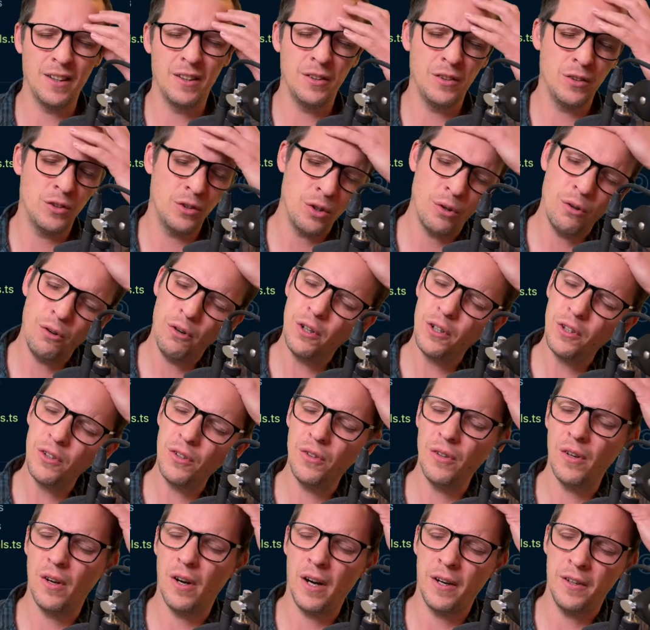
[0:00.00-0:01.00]
talk
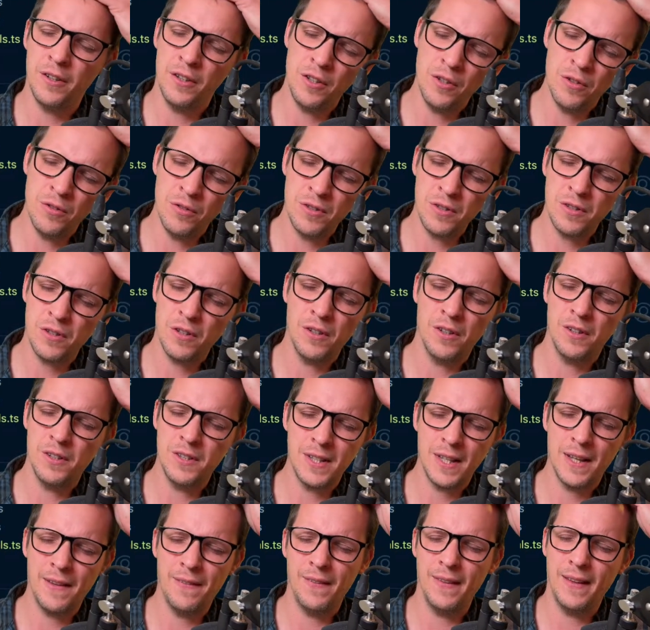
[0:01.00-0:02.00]
to our users
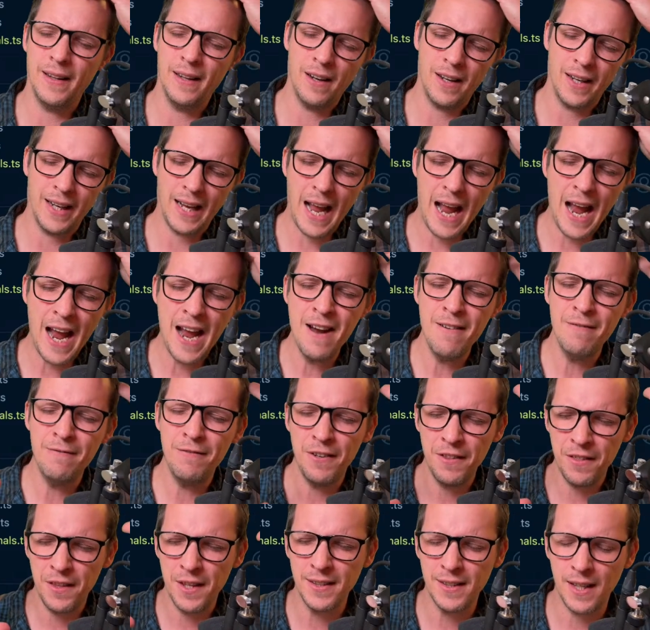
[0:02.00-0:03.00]
and like
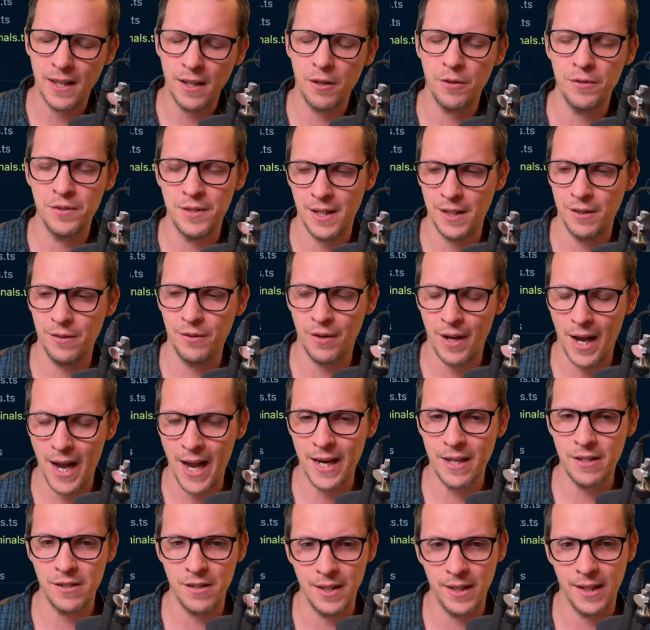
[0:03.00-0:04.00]
everything that goes into
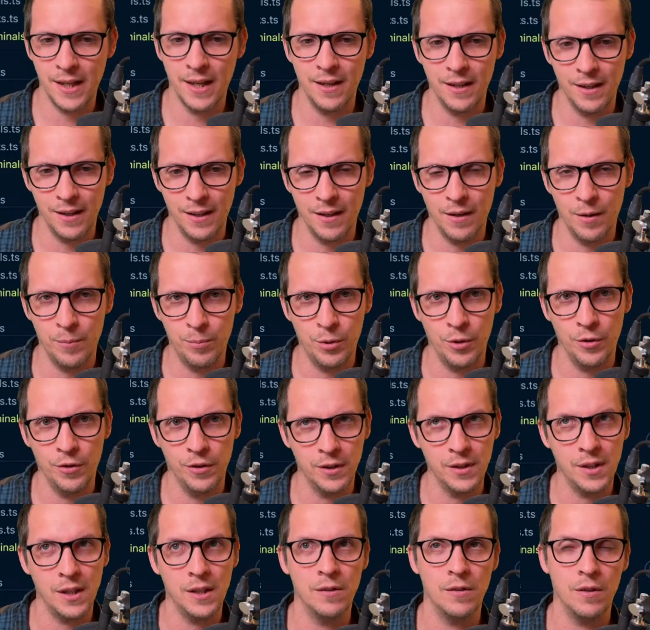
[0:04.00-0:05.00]
actually getting a
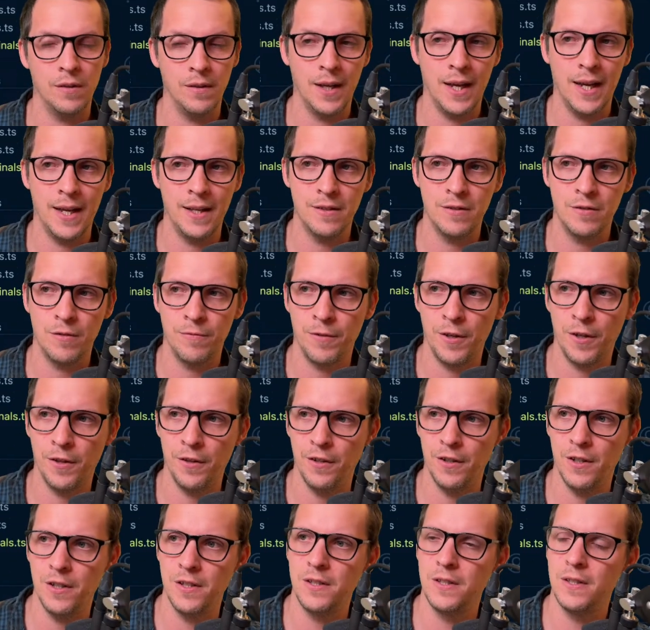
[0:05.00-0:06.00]
product into the hands of
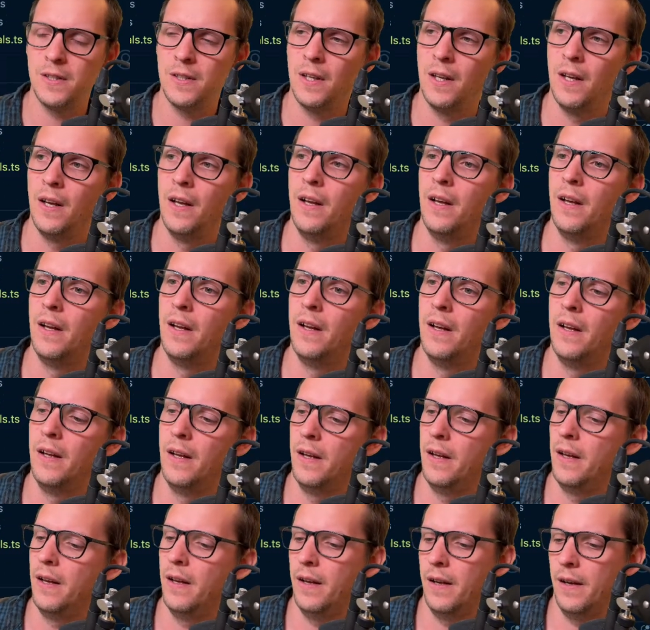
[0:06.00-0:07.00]
others.
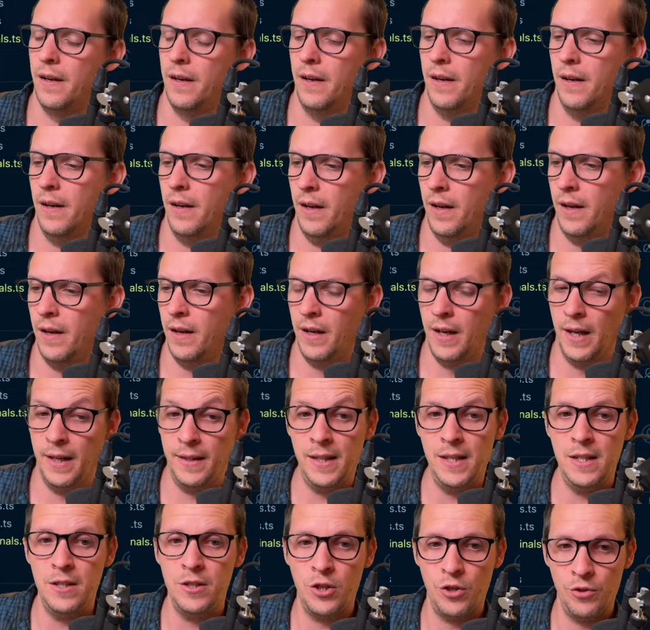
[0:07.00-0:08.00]
And
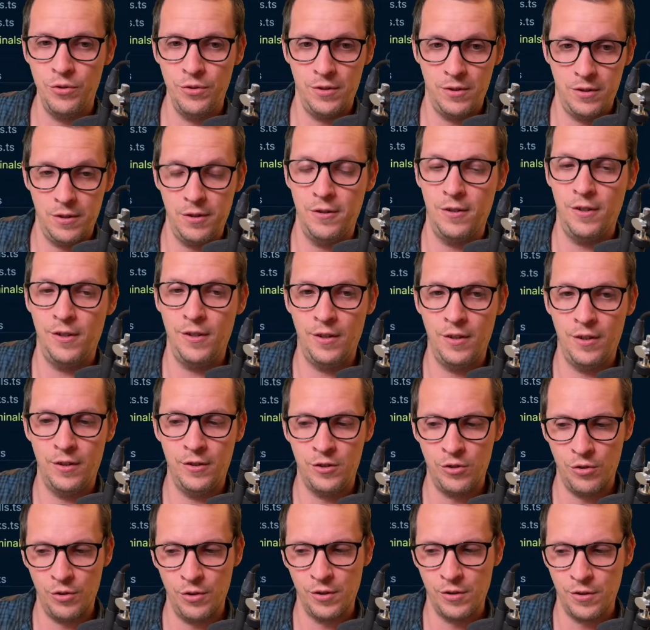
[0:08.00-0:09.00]
he chose to
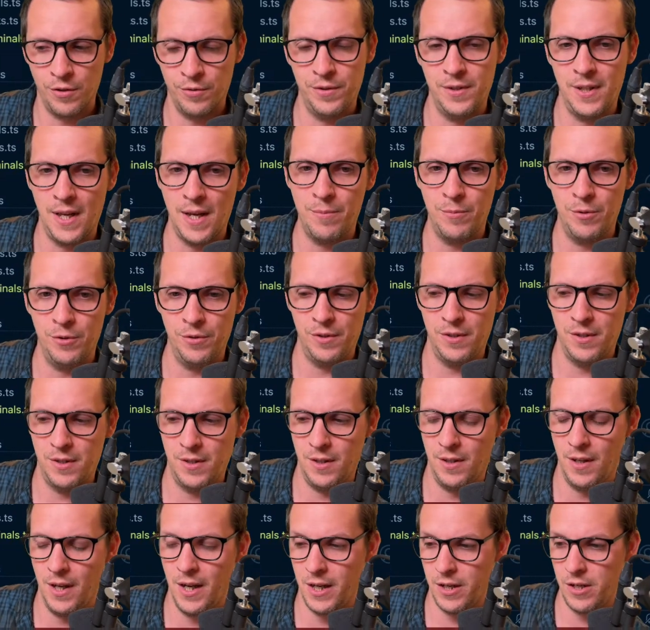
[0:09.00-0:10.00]
join CodeSandbox
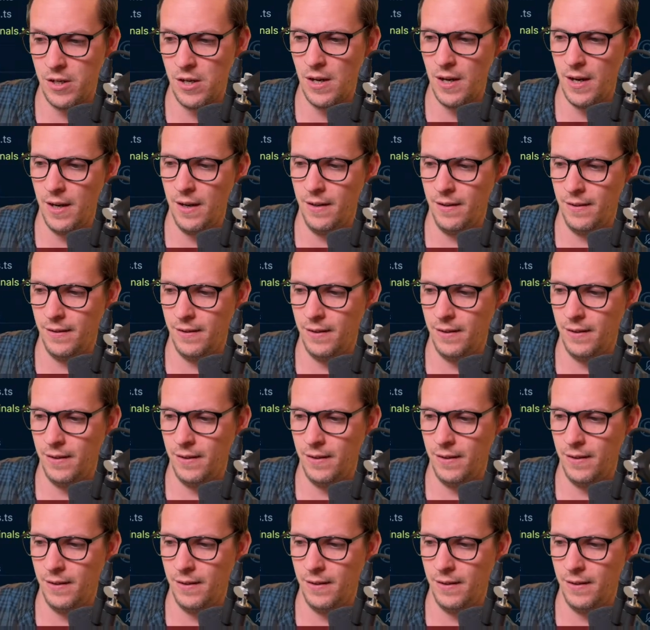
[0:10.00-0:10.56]
actually.